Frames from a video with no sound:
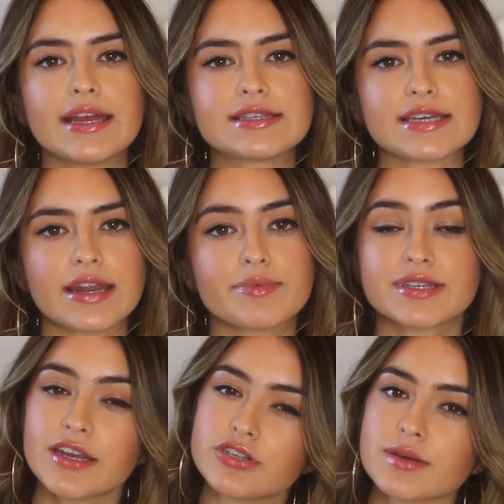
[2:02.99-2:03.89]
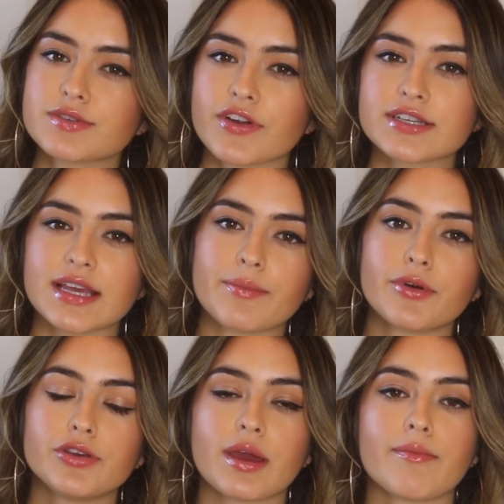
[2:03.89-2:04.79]
instead of potato chips, for
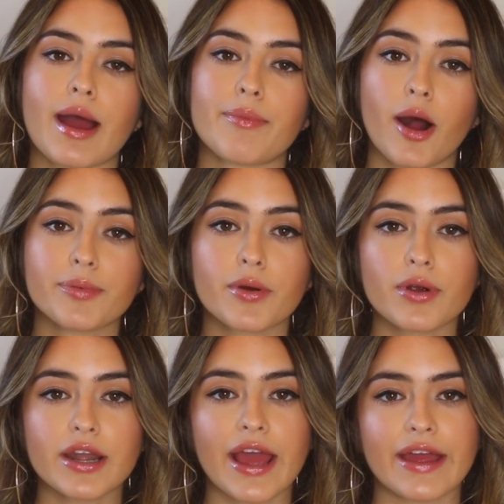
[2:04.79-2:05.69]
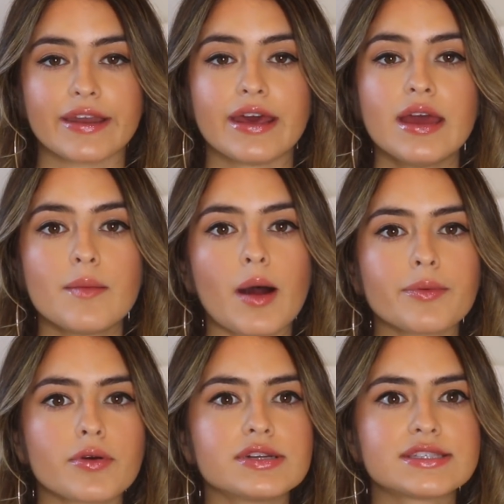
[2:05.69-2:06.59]
example, you can buy popcorn and
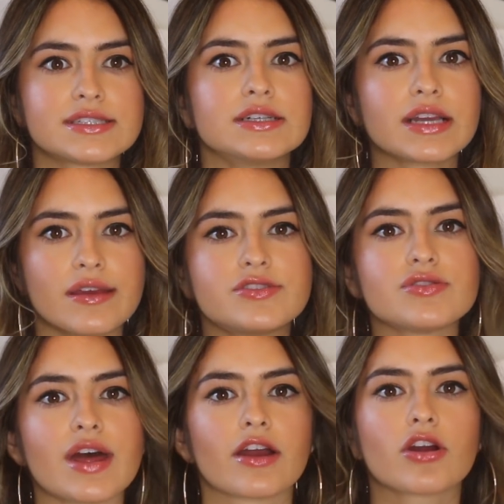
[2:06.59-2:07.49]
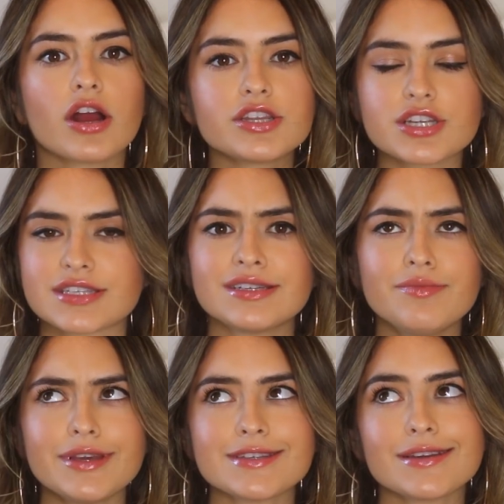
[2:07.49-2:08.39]
popcorn still gives you that crunch. It
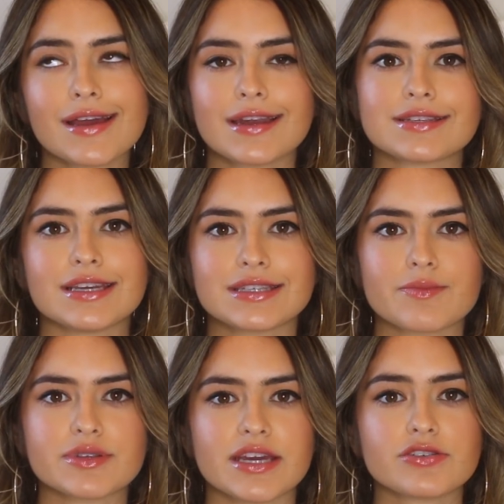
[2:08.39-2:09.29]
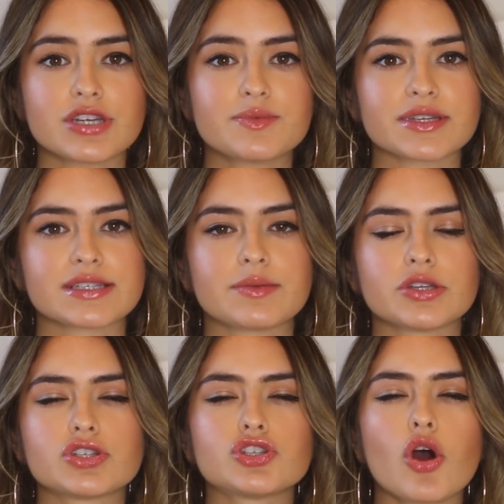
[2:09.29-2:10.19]
still basically kind of tastes like potato chips except
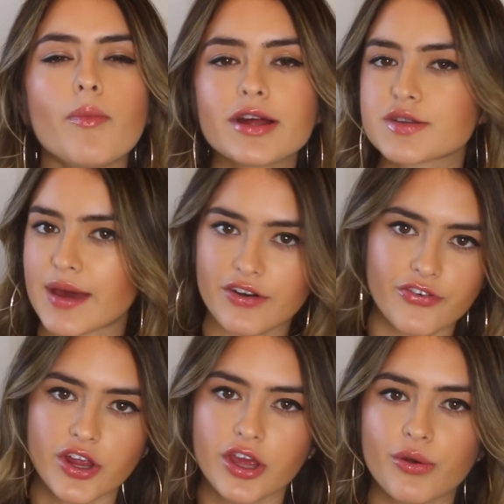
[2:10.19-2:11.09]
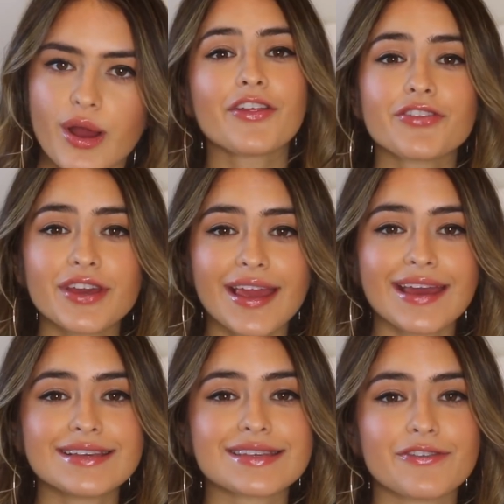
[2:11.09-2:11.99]
it's so much better for you. Another thing
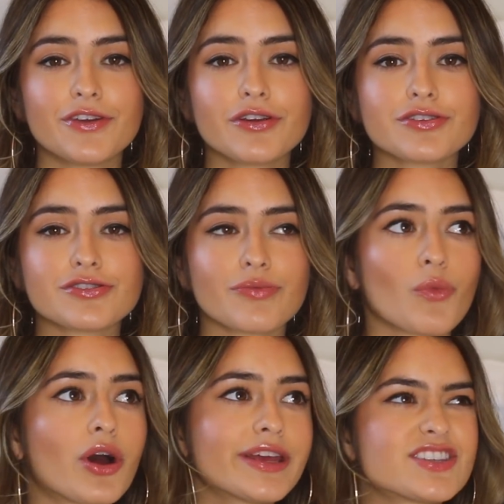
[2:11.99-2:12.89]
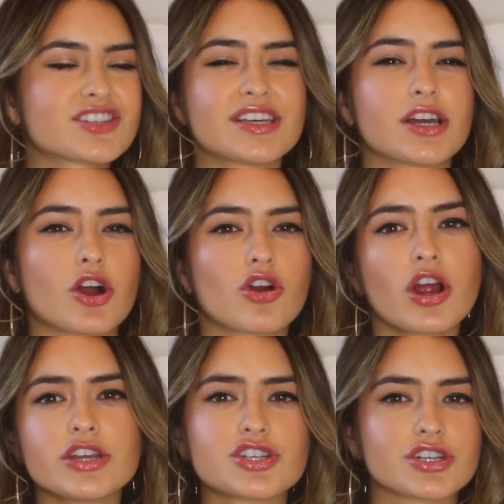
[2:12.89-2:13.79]
is if you're wanting just like a
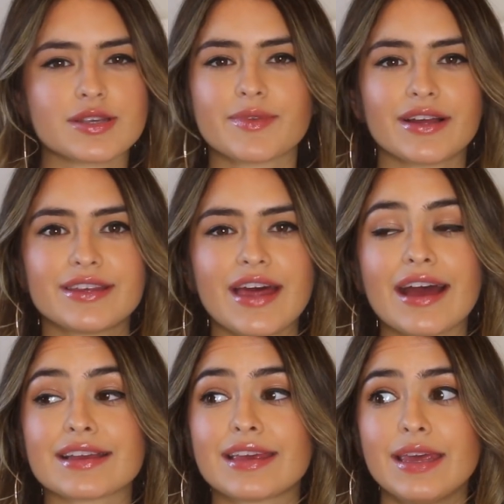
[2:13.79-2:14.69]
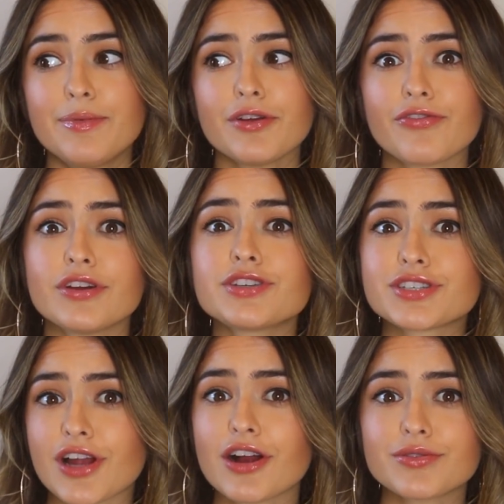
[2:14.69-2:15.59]
crunch or something like that, keep your fridge
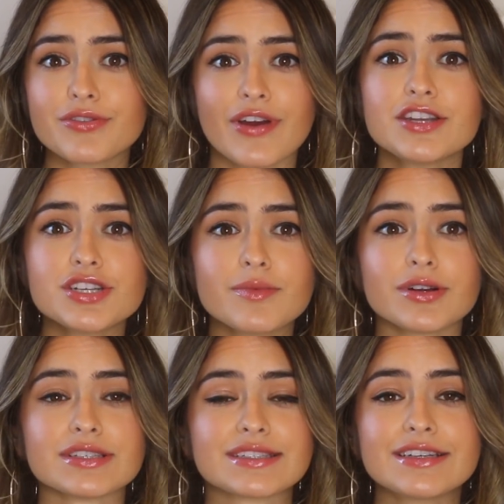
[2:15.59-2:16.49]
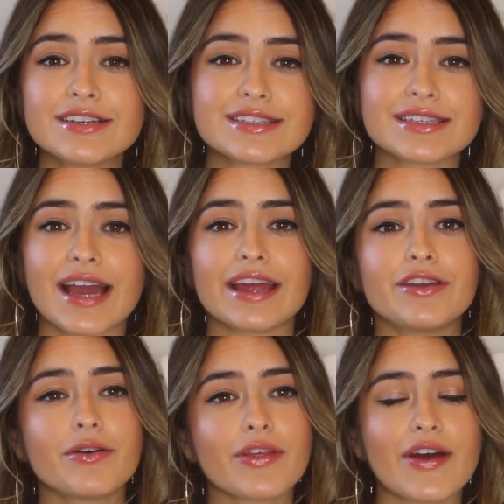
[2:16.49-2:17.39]
stocked with vegetables. Seriously, I
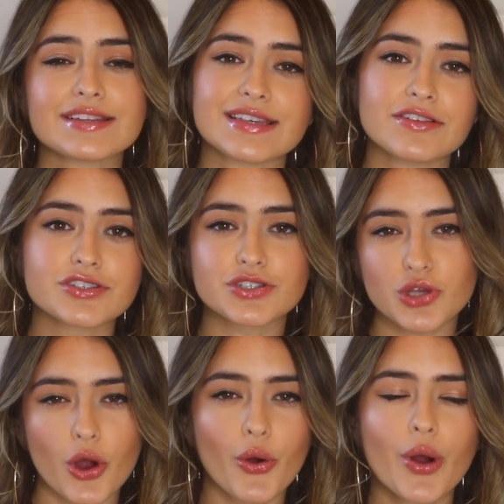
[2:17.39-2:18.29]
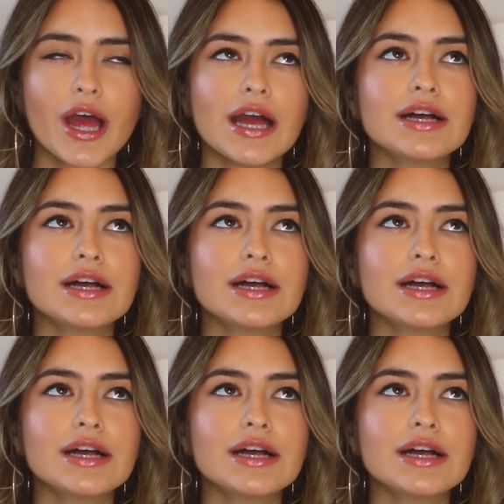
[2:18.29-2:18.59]
know that that sounds so